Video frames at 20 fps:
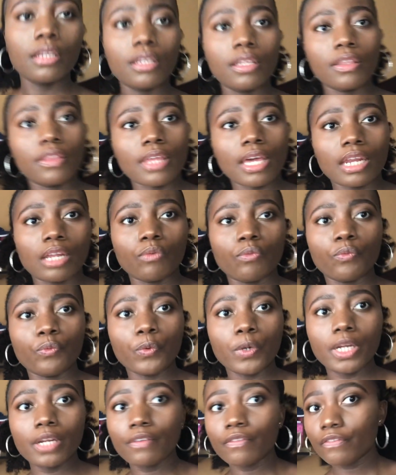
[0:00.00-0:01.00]
that it
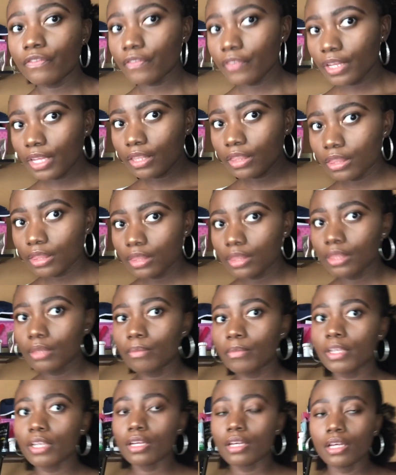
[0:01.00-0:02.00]
wouldn't fit
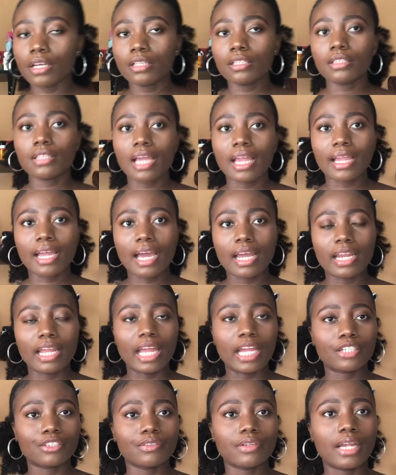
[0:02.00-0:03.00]
because I got an
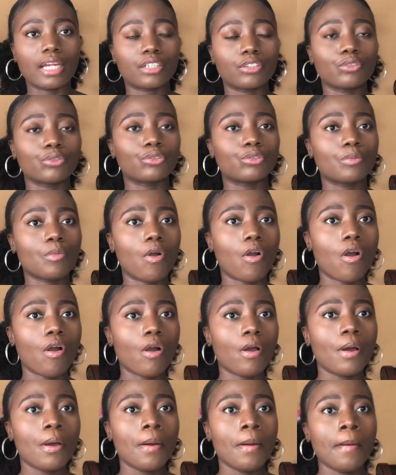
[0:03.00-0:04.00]
extra
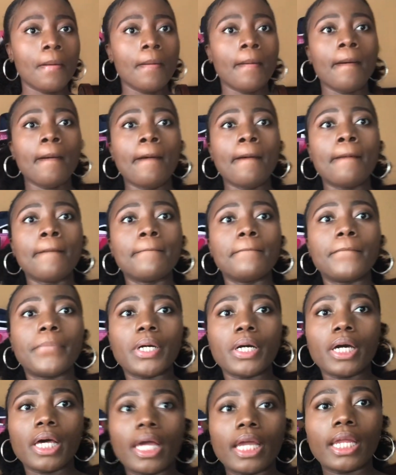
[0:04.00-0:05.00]
small,
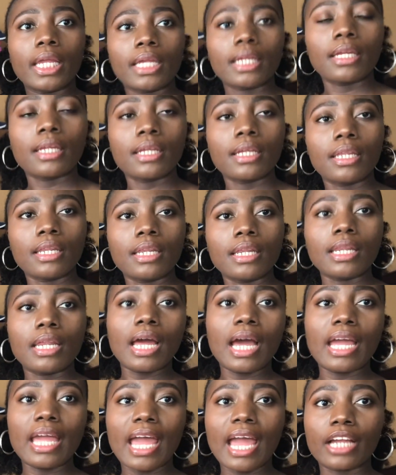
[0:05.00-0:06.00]
but
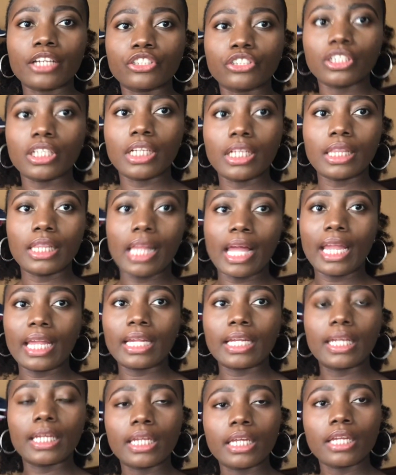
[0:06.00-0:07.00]
I actually
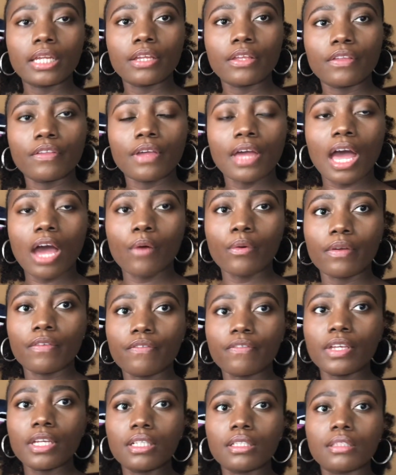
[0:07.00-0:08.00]
like how it
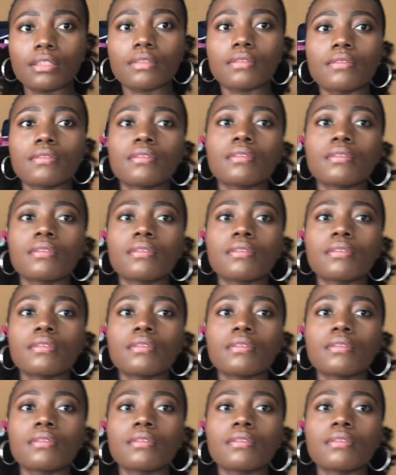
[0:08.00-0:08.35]
fits.